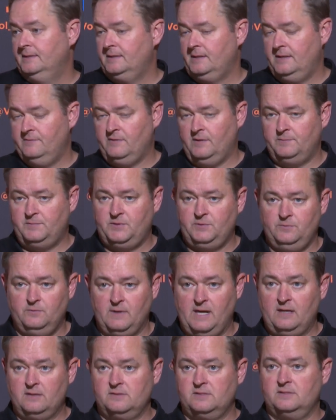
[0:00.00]
give up two
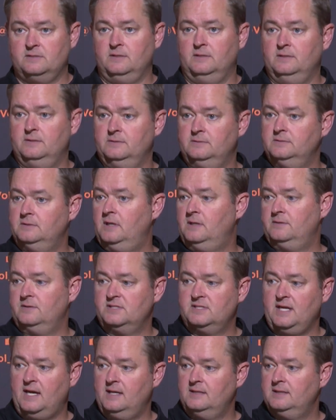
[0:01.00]
routes on the
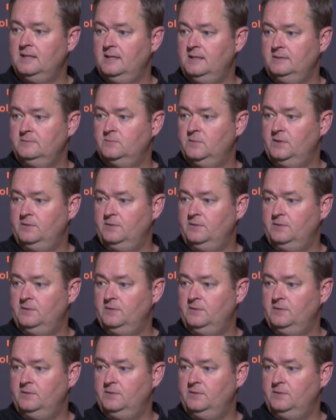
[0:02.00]
sideline.